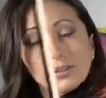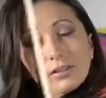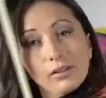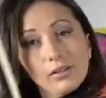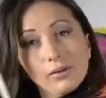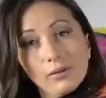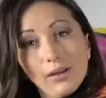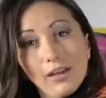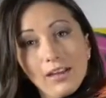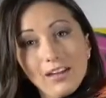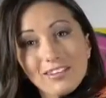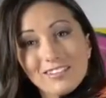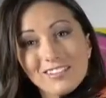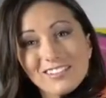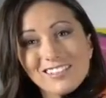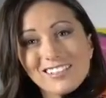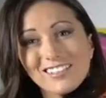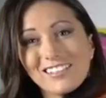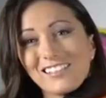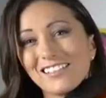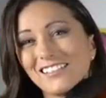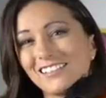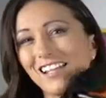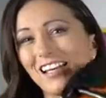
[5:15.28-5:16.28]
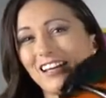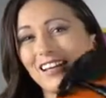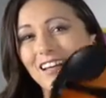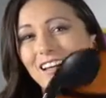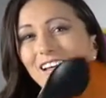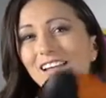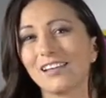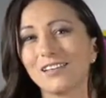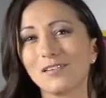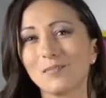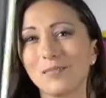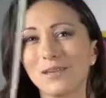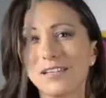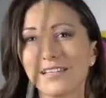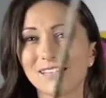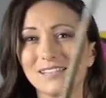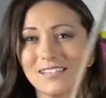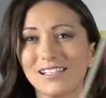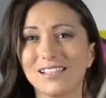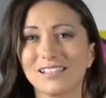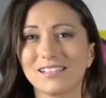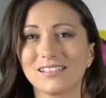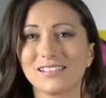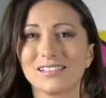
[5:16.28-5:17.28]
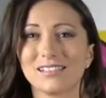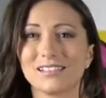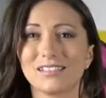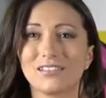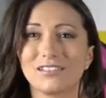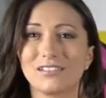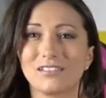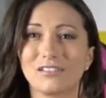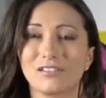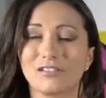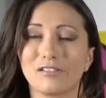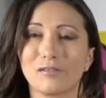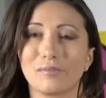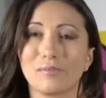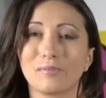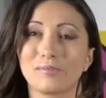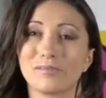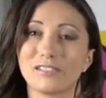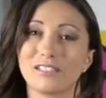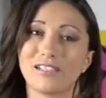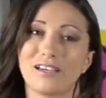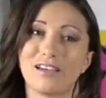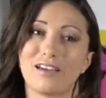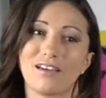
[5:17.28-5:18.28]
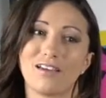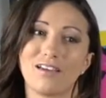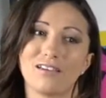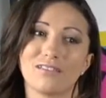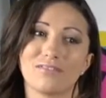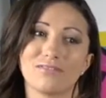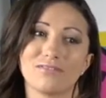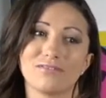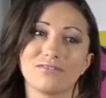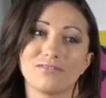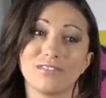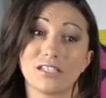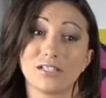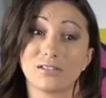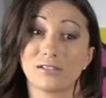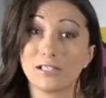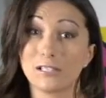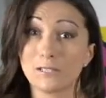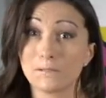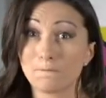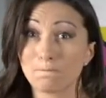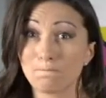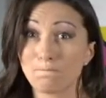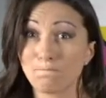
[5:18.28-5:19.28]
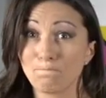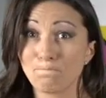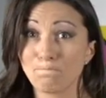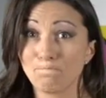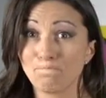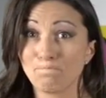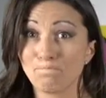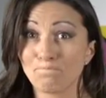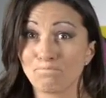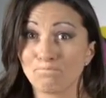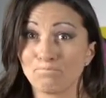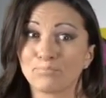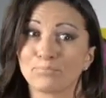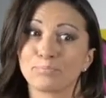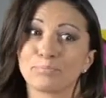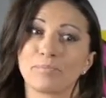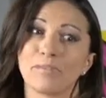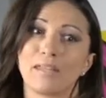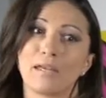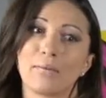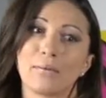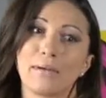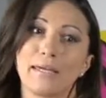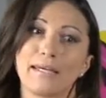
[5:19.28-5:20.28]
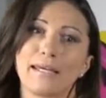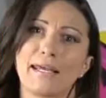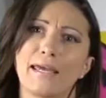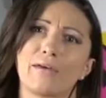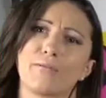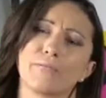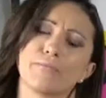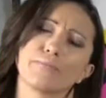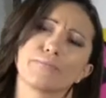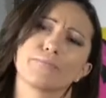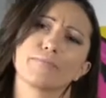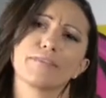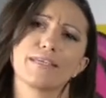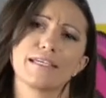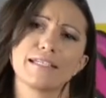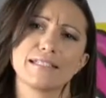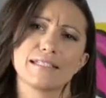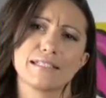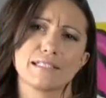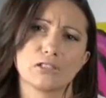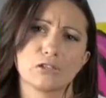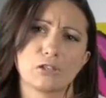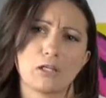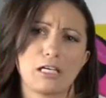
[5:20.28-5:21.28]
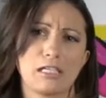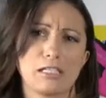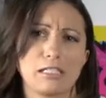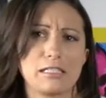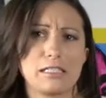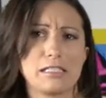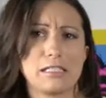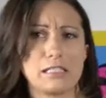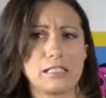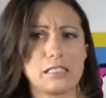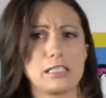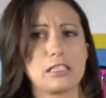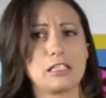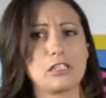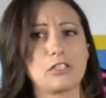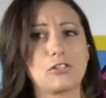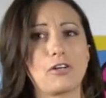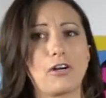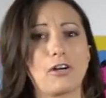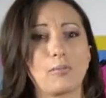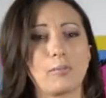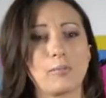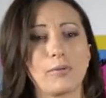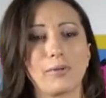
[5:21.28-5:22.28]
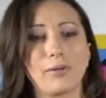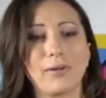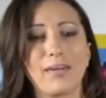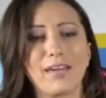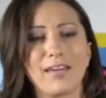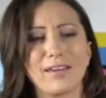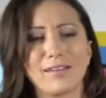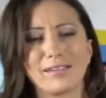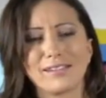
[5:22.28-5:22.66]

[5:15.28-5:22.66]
Okay, so does that kind of make sense in terms of fingering? Okay, now let's address this D sharp, okay?